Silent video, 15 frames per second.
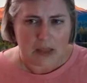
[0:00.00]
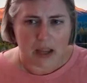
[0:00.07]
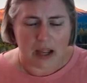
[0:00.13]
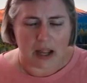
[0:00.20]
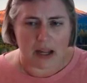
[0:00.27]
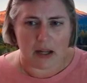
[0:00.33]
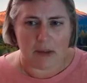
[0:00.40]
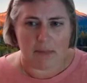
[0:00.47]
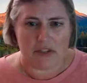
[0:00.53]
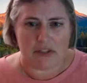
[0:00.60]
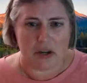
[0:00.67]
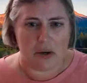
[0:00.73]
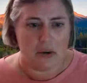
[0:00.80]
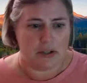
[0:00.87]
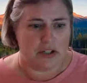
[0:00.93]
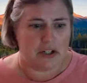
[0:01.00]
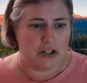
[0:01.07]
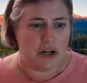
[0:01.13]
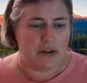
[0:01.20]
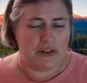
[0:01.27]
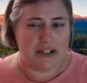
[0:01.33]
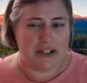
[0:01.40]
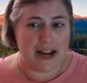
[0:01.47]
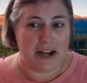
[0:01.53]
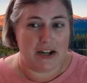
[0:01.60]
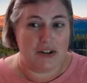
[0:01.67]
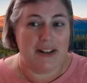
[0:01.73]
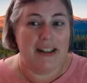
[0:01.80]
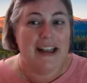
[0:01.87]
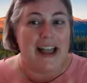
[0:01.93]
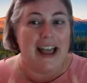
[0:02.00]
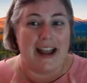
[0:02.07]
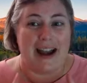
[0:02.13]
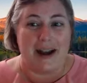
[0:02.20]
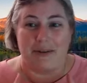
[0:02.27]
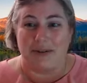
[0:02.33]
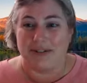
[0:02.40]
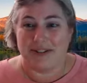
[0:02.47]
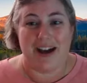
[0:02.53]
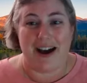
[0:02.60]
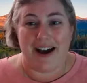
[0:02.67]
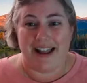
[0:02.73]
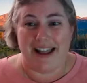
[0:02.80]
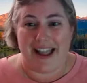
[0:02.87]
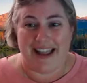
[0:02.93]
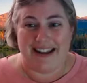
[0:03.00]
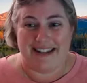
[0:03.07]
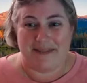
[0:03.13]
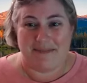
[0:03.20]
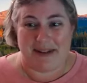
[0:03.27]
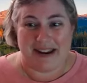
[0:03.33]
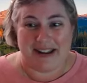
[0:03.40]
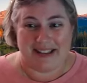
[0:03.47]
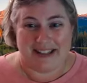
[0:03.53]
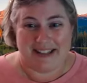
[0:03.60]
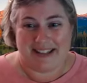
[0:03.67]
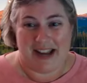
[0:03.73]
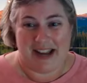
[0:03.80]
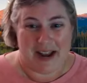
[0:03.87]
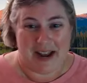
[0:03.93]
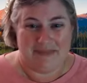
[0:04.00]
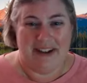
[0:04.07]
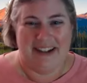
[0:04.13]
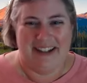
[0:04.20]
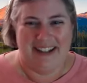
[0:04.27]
So I'll turn it over to Daniel, and I will not end the meeting this time.